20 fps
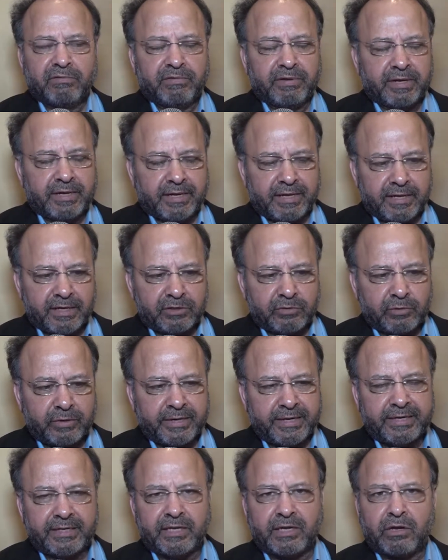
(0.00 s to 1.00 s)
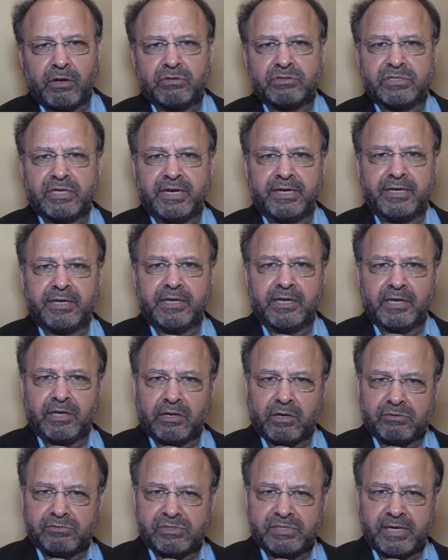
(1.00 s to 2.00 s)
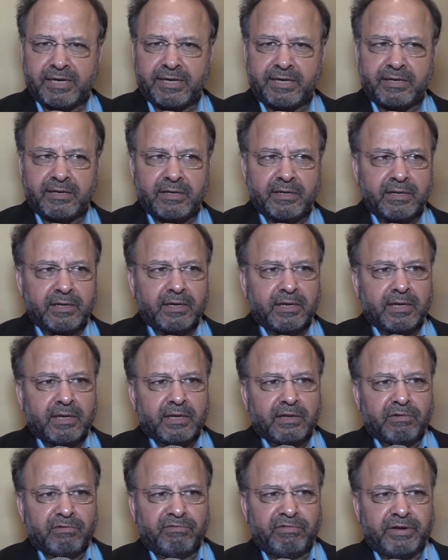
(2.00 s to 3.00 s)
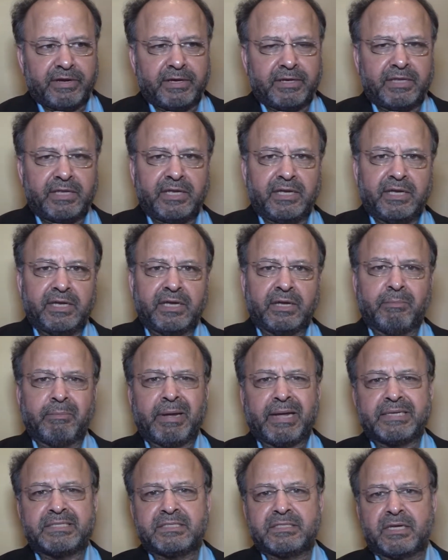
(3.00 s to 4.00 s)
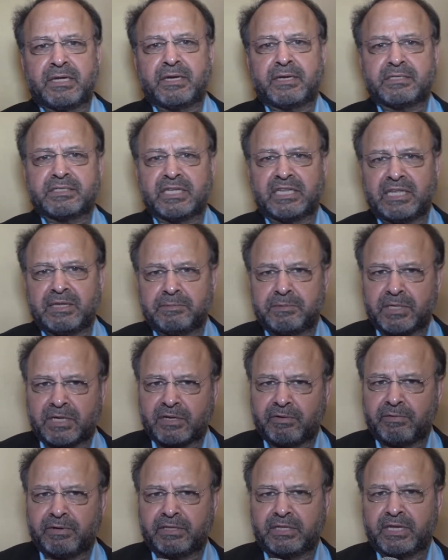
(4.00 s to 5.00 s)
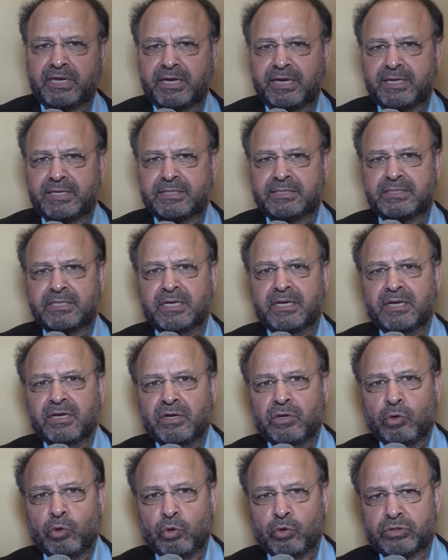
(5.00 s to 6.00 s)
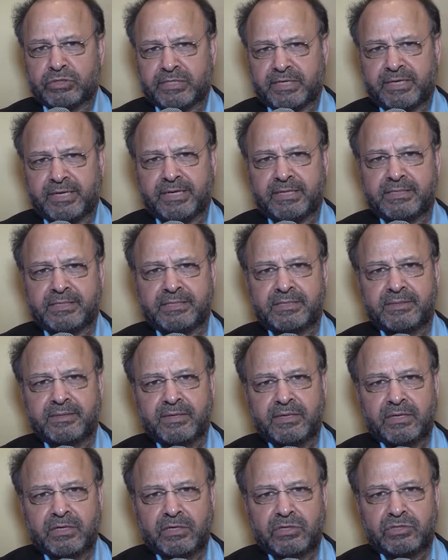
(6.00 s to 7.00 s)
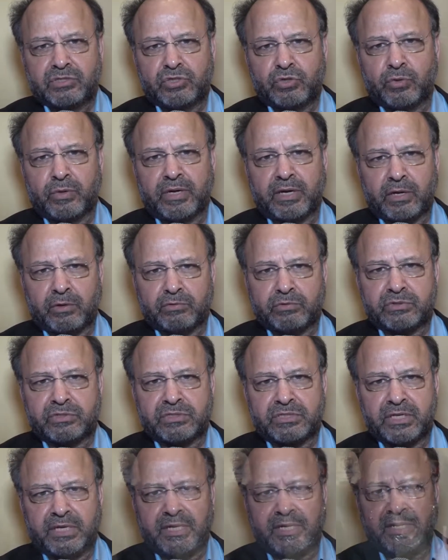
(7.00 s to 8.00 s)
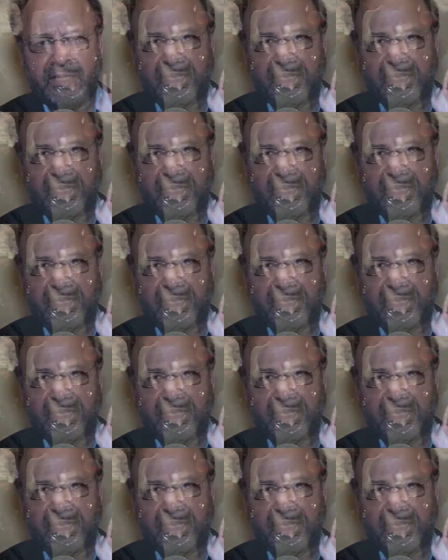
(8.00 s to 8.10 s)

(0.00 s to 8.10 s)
We are here today at the consulate, Indian consulate, where the Ambassador Sandeep Chakrabarty has hosted us to announce the